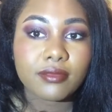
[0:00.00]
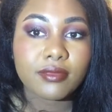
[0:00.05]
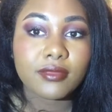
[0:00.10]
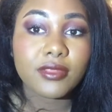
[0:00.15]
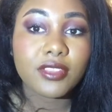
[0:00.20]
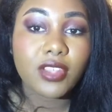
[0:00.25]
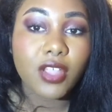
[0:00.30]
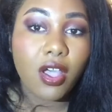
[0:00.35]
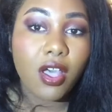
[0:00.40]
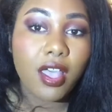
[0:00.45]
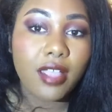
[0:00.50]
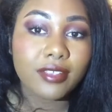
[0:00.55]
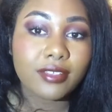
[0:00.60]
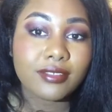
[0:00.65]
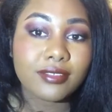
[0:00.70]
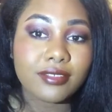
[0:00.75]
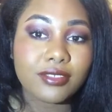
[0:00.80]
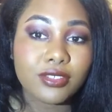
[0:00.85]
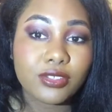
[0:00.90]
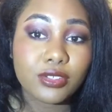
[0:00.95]
not
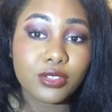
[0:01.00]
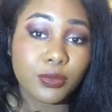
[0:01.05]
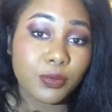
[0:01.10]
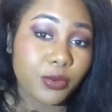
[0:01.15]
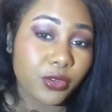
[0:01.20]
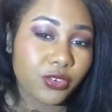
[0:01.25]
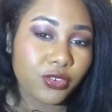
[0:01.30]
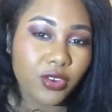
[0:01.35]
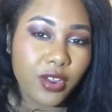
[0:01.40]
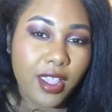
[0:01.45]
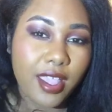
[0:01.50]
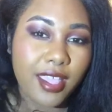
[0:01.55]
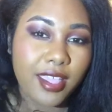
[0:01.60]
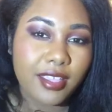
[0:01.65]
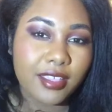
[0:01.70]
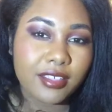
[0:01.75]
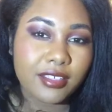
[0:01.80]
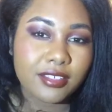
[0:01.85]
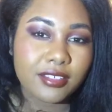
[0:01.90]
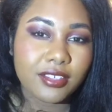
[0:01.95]
super dry,
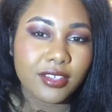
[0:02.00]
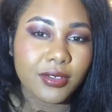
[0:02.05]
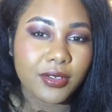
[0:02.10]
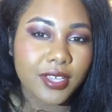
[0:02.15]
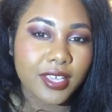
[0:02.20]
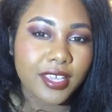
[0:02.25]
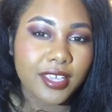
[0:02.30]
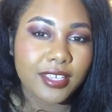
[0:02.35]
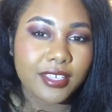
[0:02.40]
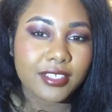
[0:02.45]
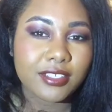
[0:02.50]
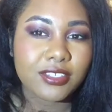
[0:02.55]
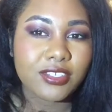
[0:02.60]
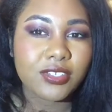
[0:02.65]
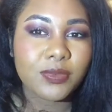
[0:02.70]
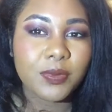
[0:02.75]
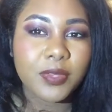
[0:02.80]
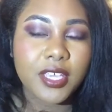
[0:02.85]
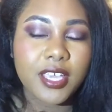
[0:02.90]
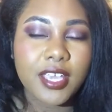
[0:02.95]
okay?
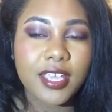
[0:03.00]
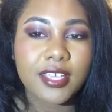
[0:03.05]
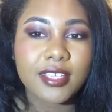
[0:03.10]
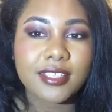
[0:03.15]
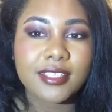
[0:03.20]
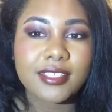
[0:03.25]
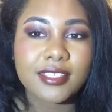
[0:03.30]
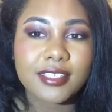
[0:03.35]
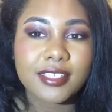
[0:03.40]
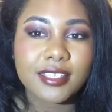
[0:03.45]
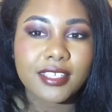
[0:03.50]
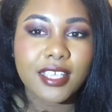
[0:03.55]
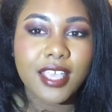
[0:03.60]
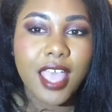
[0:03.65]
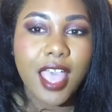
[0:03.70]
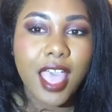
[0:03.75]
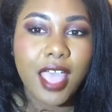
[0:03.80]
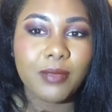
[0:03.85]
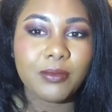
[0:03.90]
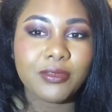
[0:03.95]
Because
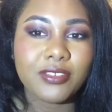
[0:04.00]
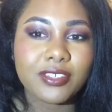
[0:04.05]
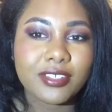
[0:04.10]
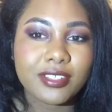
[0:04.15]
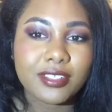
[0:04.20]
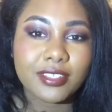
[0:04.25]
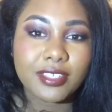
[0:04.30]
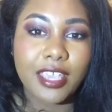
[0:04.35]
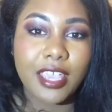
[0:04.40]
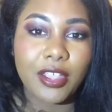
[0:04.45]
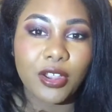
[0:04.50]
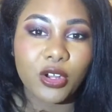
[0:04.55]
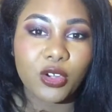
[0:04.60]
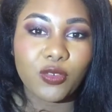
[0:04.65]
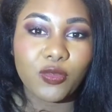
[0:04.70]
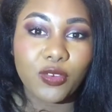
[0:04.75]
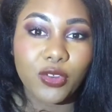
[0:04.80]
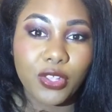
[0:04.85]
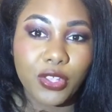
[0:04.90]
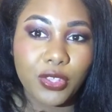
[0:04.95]
I'm just scared
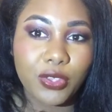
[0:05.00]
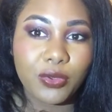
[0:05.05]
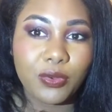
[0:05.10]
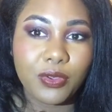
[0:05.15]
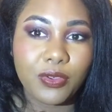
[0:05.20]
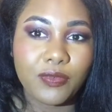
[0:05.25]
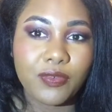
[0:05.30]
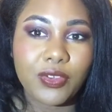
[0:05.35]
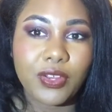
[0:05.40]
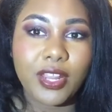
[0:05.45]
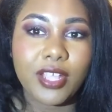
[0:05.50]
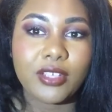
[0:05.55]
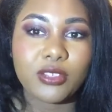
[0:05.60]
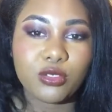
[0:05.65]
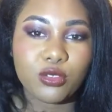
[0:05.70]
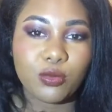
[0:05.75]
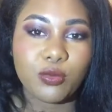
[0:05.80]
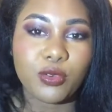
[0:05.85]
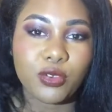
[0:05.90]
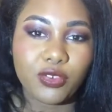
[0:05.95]
for you if you're like
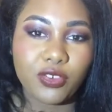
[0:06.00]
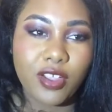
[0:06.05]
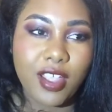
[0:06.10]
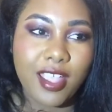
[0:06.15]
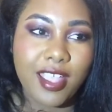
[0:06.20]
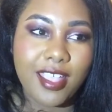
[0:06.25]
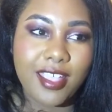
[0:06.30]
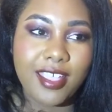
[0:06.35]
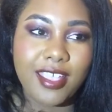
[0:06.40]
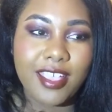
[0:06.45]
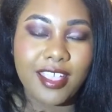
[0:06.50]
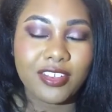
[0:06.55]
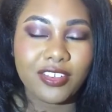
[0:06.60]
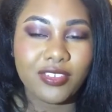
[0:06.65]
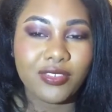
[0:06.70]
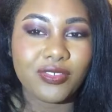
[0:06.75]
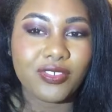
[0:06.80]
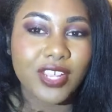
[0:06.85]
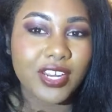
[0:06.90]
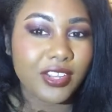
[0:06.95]
super dry and
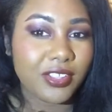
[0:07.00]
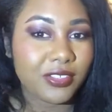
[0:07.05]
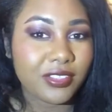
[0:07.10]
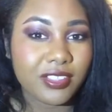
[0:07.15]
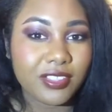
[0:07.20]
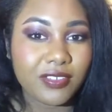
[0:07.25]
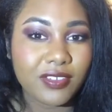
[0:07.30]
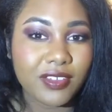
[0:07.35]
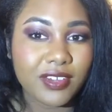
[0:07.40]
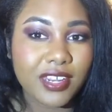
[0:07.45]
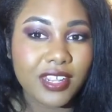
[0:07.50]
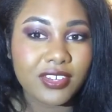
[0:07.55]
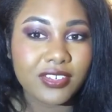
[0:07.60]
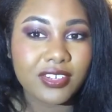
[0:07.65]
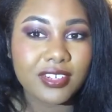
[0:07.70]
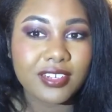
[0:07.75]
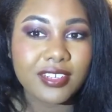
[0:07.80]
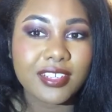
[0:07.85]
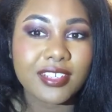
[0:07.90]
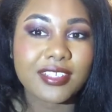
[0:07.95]
try to use this
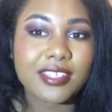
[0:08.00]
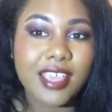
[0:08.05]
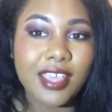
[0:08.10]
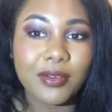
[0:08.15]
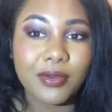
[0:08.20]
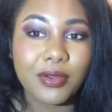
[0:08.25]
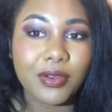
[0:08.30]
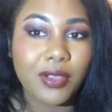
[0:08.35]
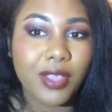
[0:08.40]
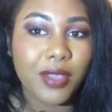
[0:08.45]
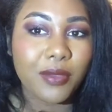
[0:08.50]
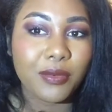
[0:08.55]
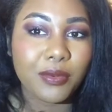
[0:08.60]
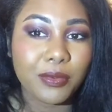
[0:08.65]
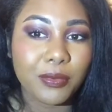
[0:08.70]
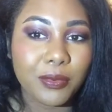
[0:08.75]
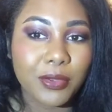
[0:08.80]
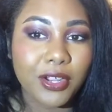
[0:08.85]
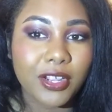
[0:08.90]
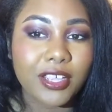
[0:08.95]
foundation, because I don't know how it
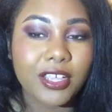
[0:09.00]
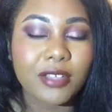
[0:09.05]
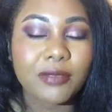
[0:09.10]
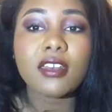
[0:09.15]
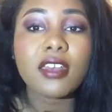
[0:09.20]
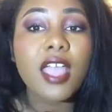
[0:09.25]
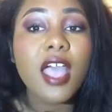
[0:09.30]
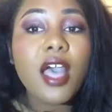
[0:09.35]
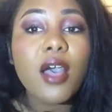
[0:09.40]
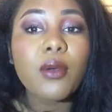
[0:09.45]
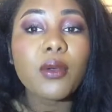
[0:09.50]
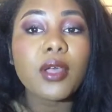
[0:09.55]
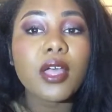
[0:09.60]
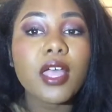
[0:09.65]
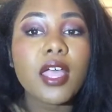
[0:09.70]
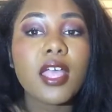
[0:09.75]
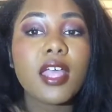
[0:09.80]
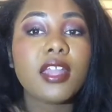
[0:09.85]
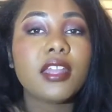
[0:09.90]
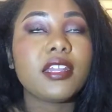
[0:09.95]
would work. Now,
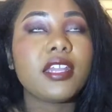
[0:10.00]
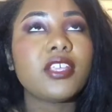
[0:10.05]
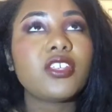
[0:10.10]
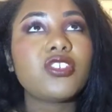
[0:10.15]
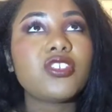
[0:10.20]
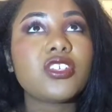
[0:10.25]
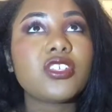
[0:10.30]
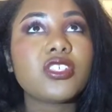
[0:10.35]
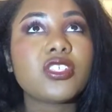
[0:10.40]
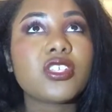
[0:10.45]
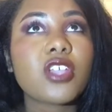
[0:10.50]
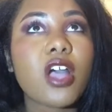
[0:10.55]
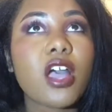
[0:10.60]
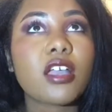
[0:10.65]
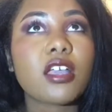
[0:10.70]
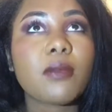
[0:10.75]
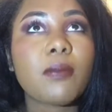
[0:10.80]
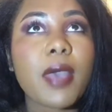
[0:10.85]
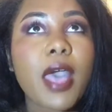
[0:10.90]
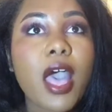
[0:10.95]
let's just
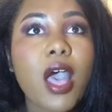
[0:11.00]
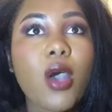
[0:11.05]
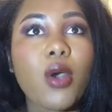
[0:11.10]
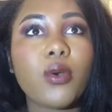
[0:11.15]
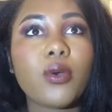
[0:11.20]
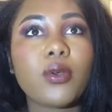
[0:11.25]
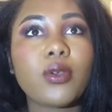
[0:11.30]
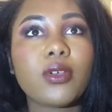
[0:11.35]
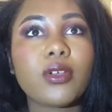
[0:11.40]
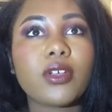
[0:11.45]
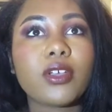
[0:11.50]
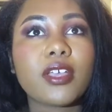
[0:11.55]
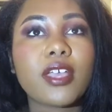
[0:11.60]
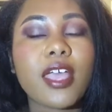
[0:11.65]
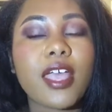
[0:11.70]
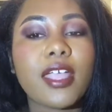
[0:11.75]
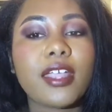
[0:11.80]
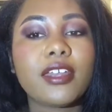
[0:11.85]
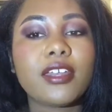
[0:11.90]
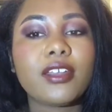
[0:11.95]
talk about
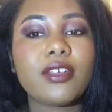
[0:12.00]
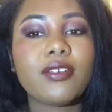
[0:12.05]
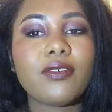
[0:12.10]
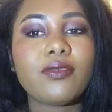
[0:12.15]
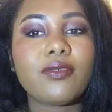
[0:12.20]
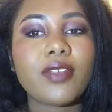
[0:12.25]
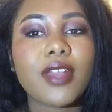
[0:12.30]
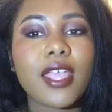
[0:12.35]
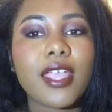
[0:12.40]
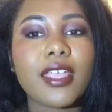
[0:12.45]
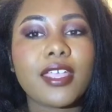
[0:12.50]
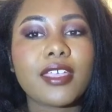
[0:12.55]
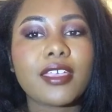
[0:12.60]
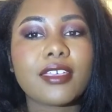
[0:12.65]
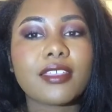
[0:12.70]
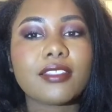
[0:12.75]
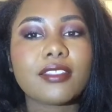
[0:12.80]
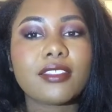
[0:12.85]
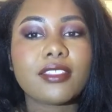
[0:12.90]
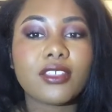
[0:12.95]
kind of
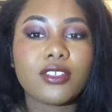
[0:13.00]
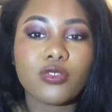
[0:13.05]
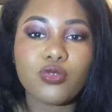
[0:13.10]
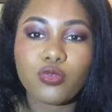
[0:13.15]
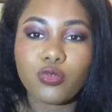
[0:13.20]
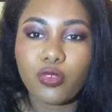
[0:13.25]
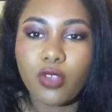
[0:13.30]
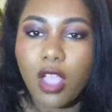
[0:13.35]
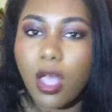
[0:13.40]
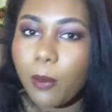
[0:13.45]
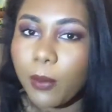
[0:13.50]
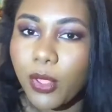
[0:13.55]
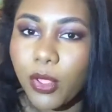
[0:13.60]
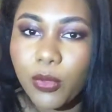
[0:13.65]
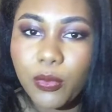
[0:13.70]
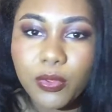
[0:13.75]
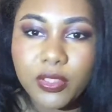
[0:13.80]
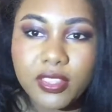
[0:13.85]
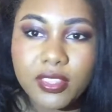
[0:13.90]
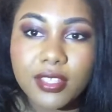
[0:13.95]
like the
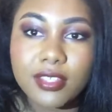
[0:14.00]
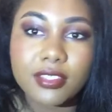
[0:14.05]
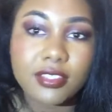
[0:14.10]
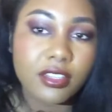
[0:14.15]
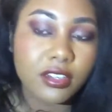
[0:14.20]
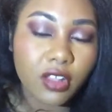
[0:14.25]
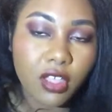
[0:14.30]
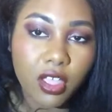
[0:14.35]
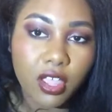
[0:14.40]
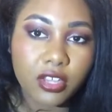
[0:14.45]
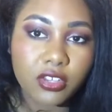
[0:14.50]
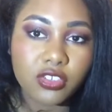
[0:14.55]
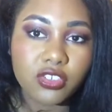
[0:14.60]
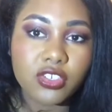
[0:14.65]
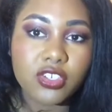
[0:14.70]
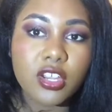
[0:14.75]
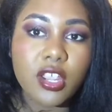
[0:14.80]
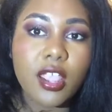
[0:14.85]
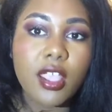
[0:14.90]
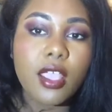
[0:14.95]
drama with this
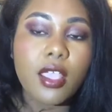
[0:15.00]
launch,